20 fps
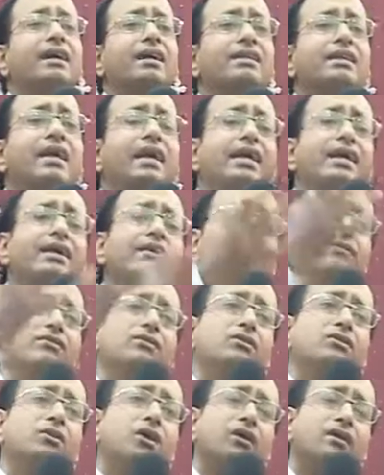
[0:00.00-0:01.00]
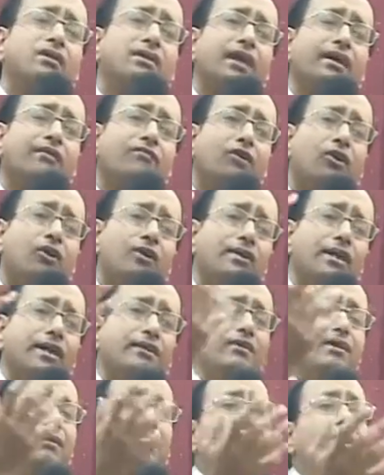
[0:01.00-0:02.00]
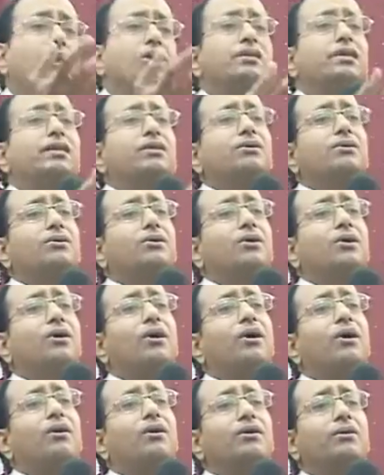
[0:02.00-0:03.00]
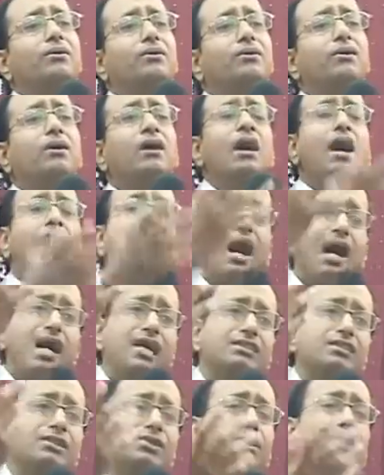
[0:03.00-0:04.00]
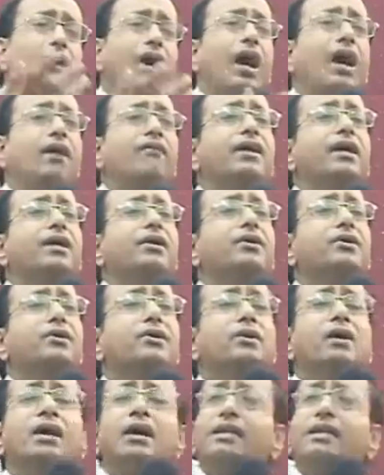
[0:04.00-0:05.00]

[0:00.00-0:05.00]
They, they won't even bother to call you. Ask you, how are you?